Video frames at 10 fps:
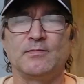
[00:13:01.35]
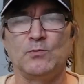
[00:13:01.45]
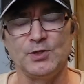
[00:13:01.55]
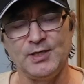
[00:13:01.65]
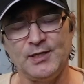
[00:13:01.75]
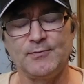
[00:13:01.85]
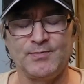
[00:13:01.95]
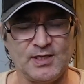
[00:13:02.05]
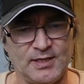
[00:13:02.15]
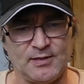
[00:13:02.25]
When you need them,
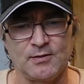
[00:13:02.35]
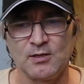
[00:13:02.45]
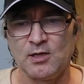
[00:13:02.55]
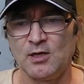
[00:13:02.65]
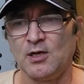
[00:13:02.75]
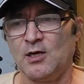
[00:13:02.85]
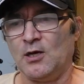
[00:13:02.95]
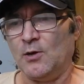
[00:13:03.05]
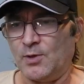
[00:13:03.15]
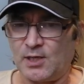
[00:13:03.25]
they're there.
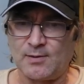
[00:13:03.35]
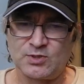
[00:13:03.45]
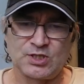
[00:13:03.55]
When it comes to the